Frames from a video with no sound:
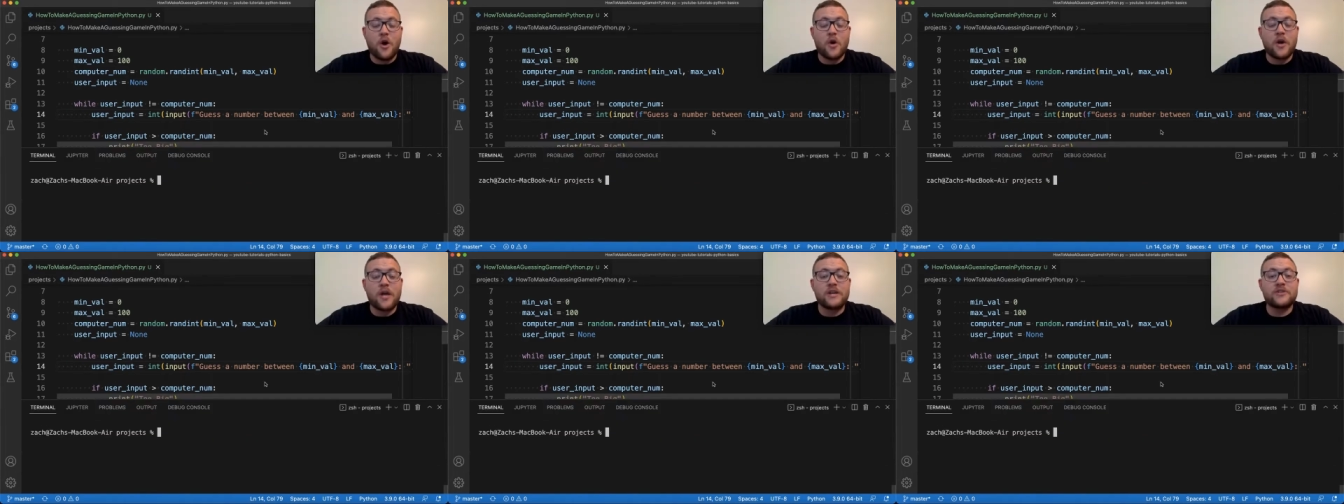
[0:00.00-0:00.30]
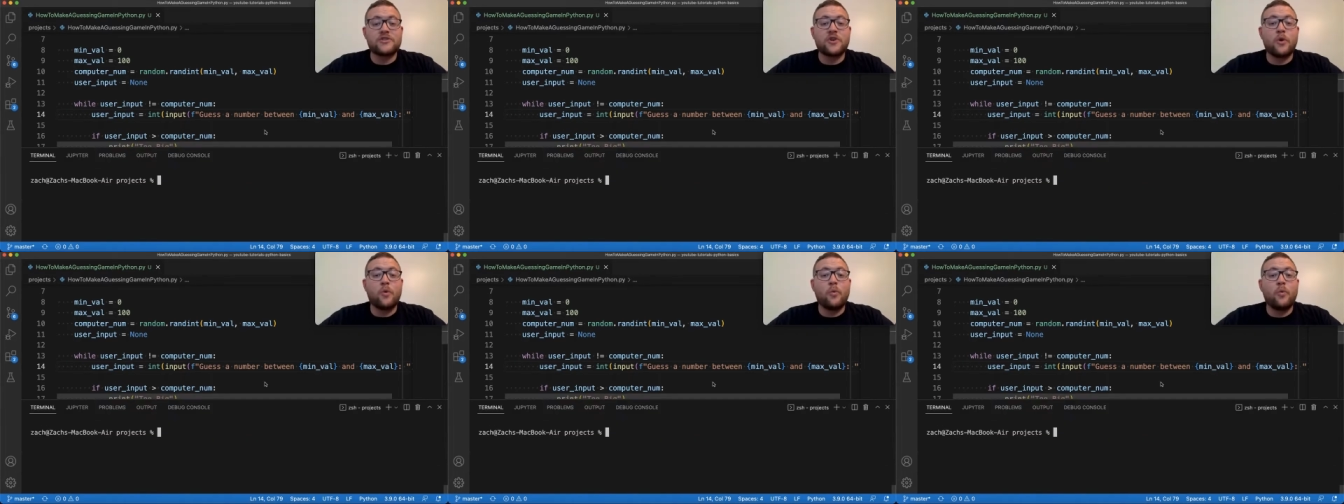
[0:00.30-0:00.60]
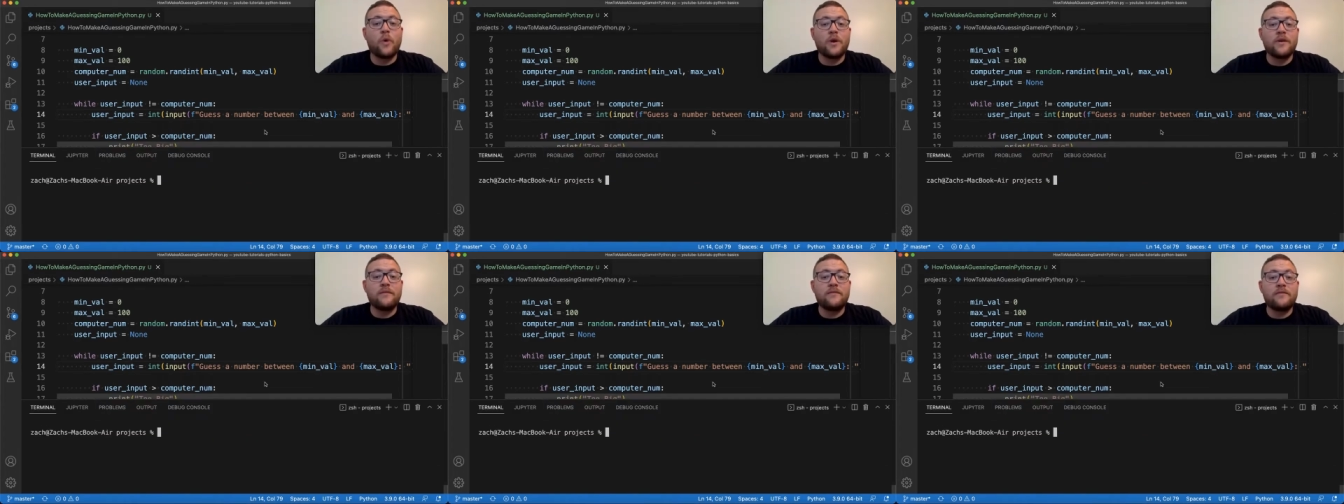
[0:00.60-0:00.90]
Okay, so
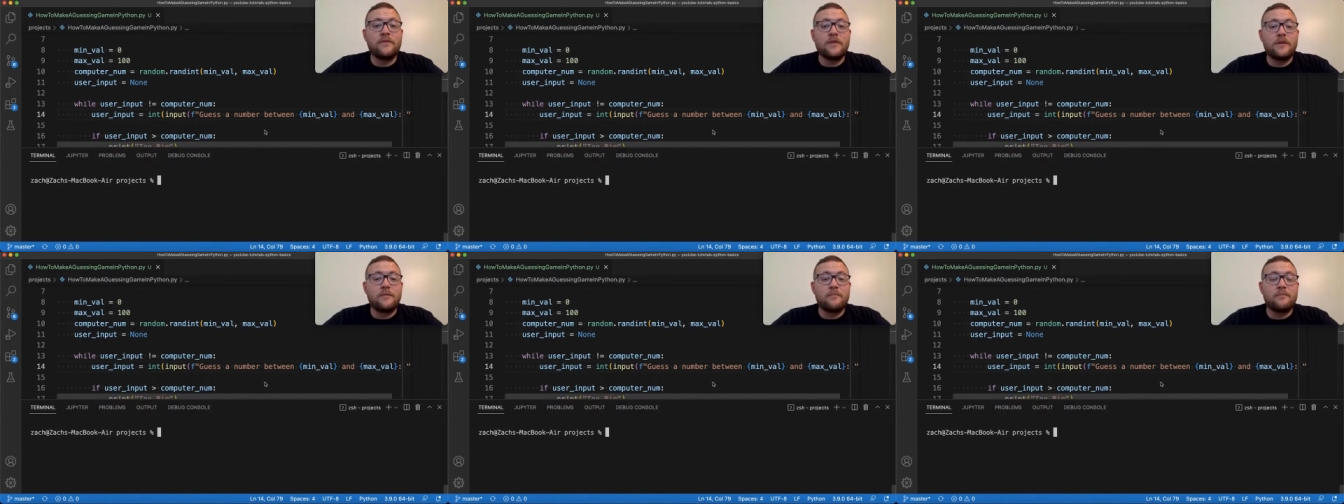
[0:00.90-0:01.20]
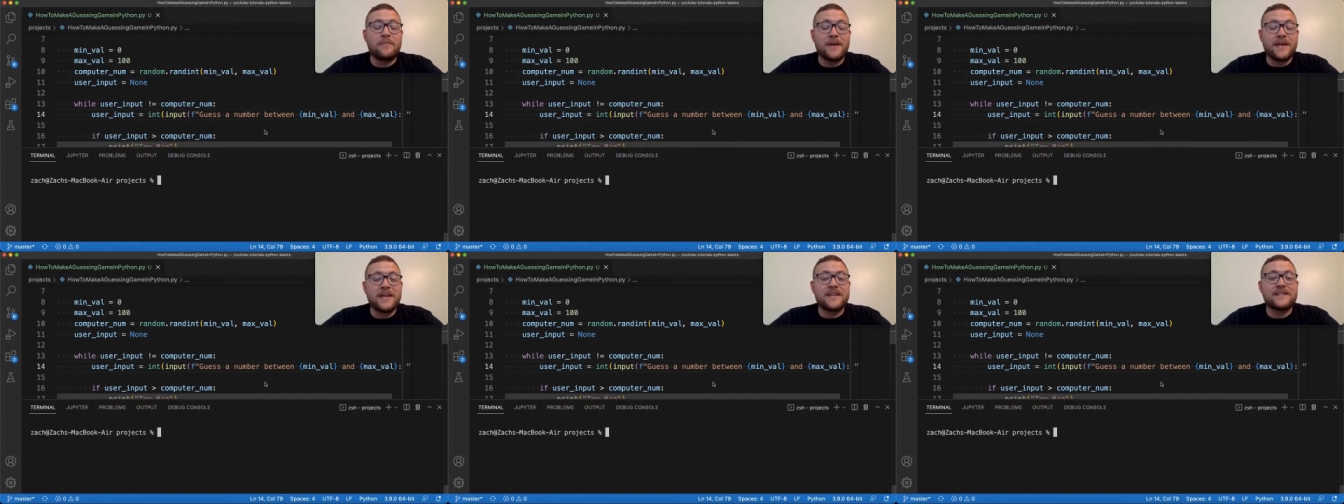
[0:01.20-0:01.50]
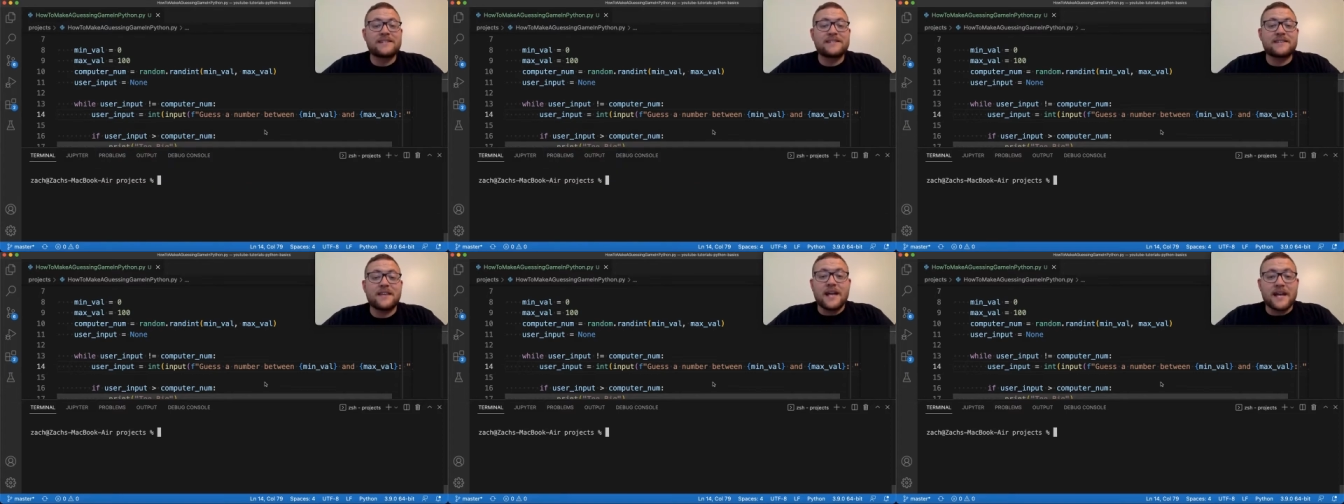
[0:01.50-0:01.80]
one of the
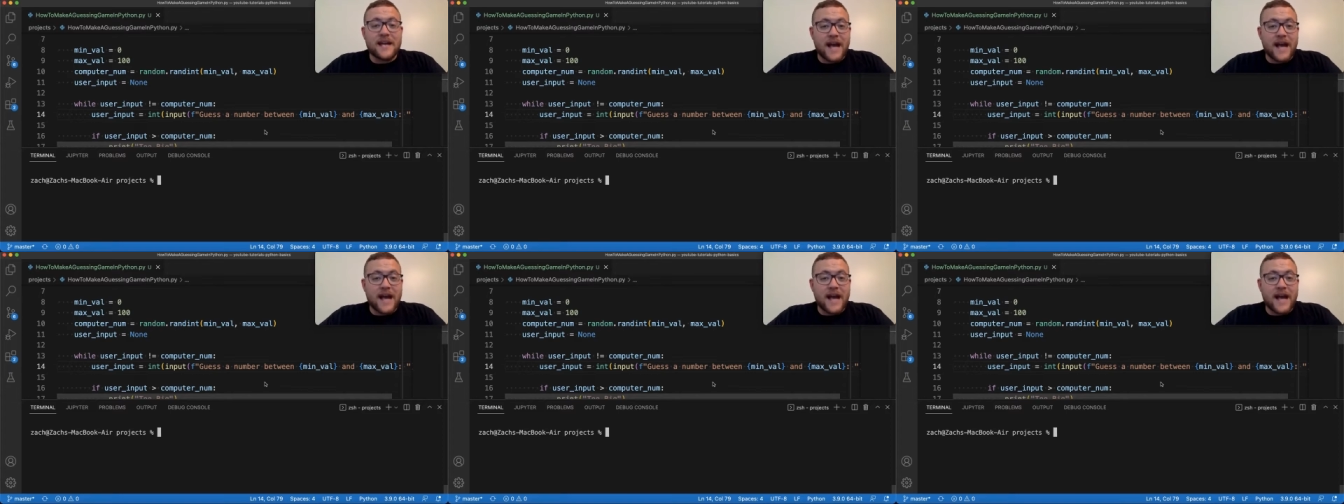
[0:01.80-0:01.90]
biggest